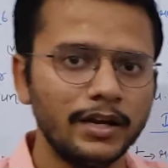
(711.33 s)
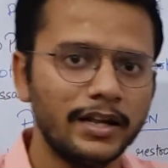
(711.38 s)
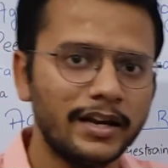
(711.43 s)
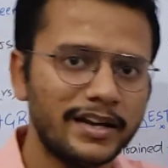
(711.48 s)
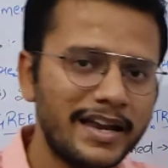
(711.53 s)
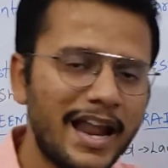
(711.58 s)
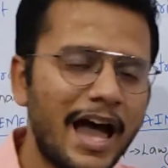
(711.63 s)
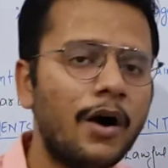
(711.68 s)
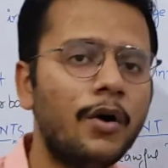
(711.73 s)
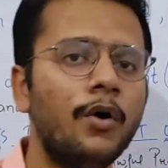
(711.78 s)

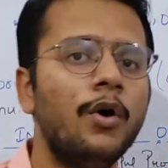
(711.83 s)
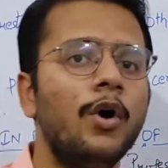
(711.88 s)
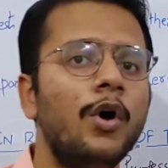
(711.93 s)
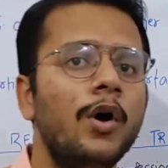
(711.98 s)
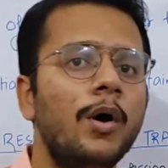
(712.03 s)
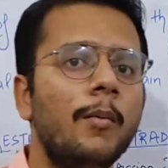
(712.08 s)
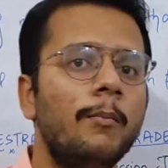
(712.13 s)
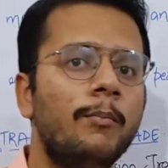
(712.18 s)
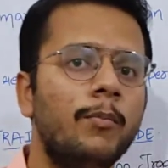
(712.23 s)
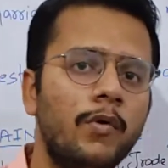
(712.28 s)
Now,
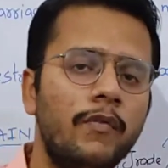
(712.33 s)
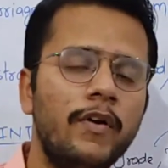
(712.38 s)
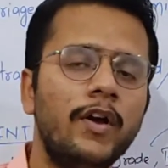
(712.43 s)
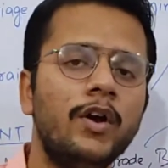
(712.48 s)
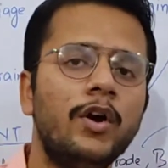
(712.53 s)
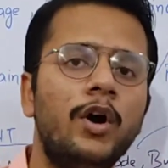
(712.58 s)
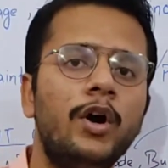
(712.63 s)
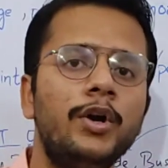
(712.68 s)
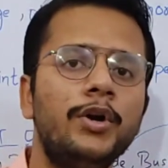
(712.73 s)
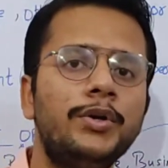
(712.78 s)
moving
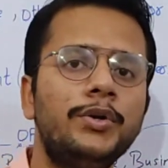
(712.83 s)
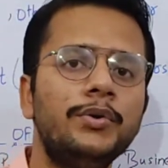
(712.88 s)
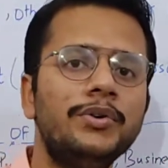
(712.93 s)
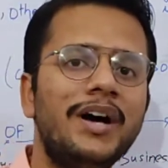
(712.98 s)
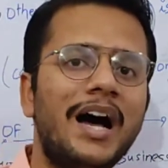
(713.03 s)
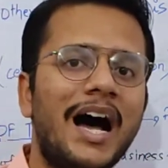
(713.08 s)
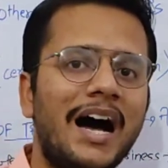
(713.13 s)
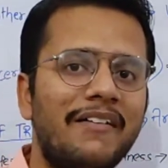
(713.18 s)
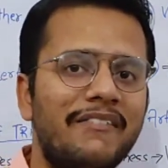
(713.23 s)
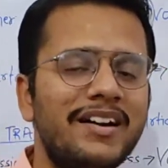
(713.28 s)
on to
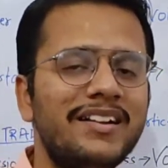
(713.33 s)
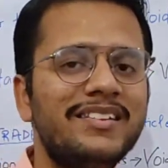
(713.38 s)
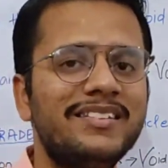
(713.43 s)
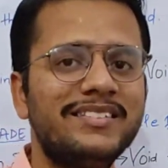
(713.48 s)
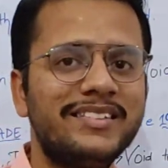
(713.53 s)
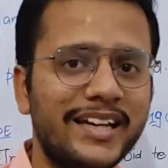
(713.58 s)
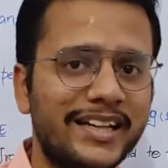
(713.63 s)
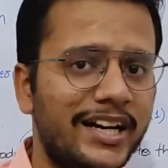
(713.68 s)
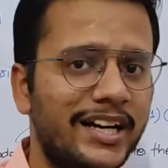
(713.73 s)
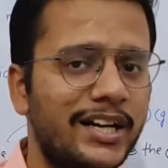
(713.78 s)
our
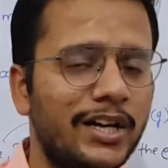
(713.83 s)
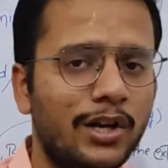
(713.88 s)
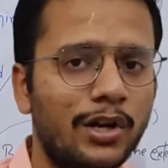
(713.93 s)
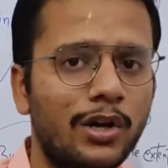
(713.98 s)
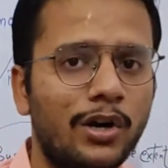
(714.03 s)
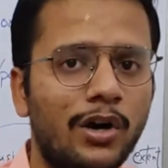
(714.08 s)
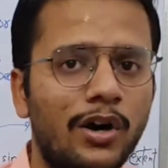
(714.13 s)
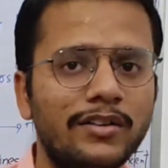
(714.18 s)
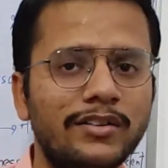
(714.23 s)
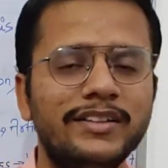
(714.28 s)
second
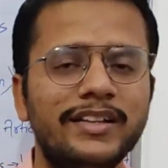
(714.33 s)
clause,